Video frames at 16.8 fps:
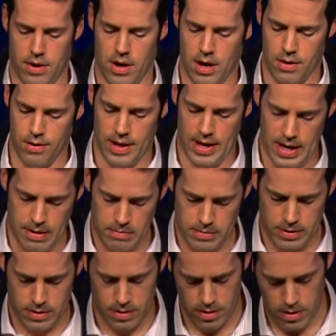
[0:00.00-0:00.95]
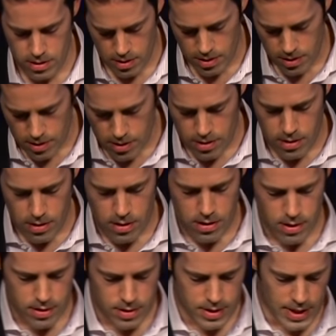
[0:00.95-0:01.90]
for 100 amps.
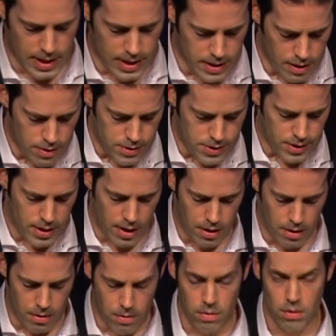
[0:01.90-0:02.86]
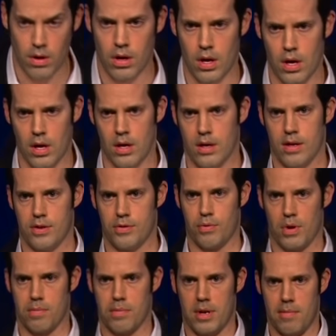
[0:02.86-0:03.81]
10 years ago,
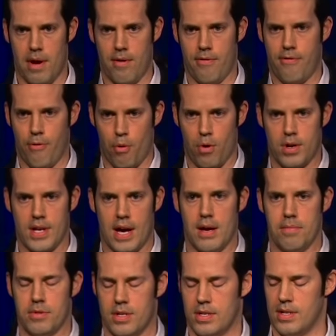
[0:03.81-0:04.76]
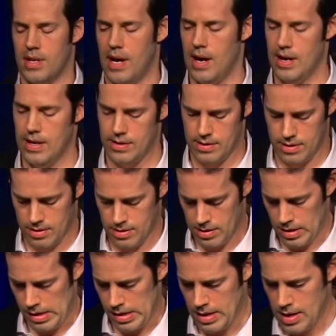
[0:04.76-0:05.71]
this would have been about four times the size.
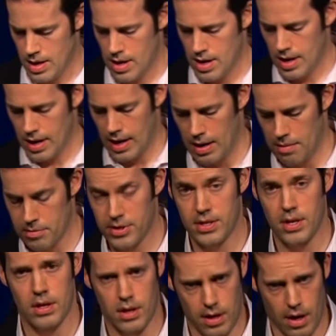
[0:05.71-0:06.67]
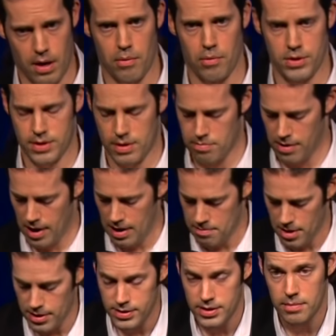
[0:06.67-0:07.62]
Um, silicon was the primary